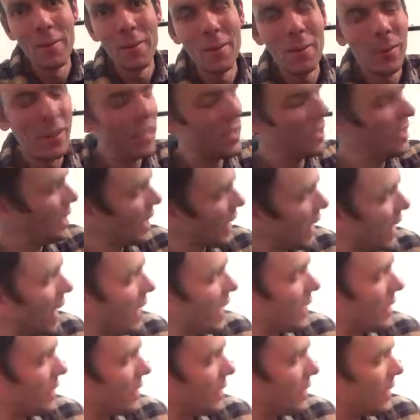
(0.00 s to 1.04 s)
But
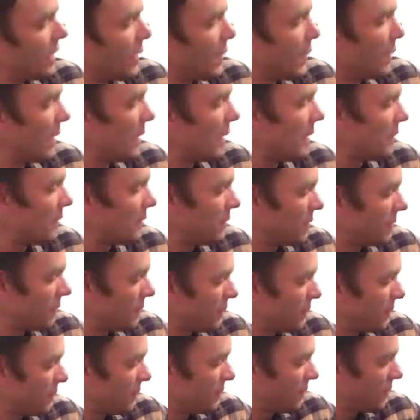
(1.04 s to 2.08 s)
yeah, I mean,
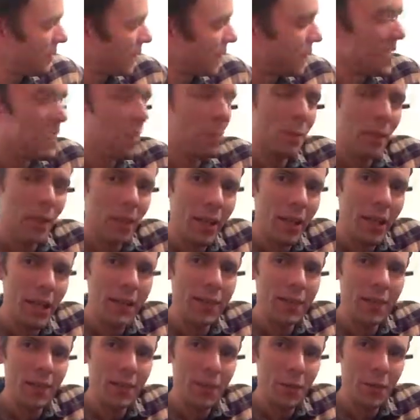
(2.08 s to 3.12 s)
that's about
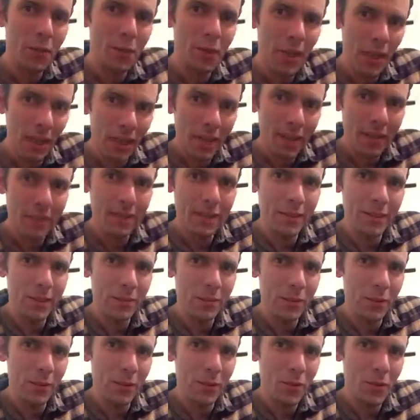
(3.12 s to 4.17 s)
it. So good luck
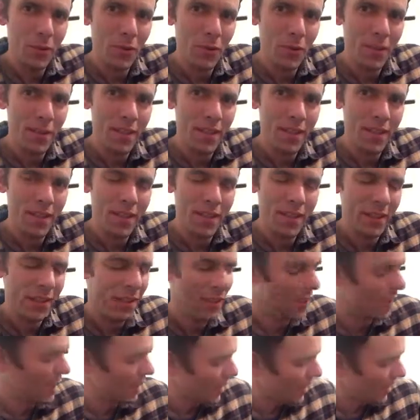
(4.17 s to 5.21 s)
with your choice,
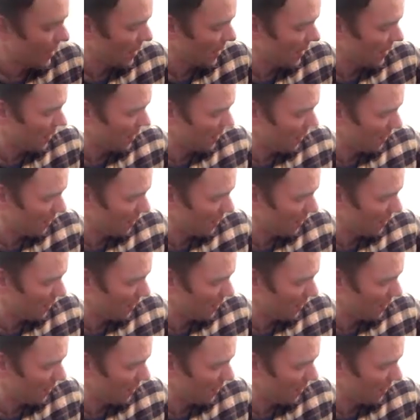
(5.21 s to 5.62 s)
and let's